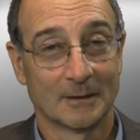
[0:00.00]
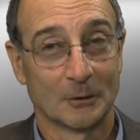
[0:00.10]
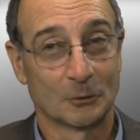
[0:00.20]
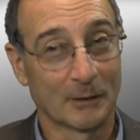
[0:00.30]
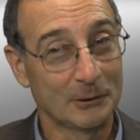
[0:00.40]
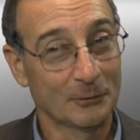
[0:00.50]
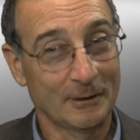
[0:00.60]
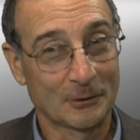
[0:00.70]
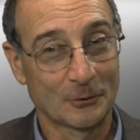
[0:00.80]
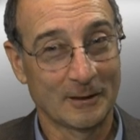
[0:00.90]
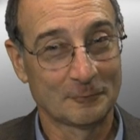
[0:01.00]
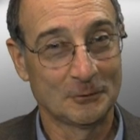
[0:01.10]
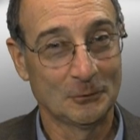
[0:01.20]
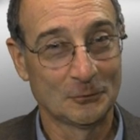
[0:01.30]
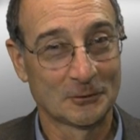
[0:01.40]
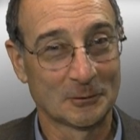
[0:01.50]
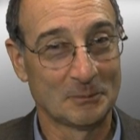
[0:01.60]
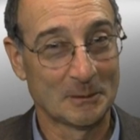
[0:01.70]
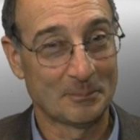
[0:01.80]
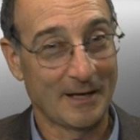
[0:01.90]
Greater aircraft use can be
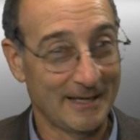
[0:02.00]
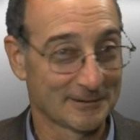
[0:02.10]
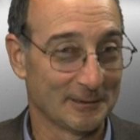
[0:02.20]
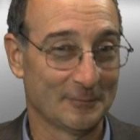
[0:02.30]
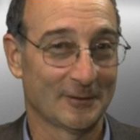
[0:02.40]
a positive,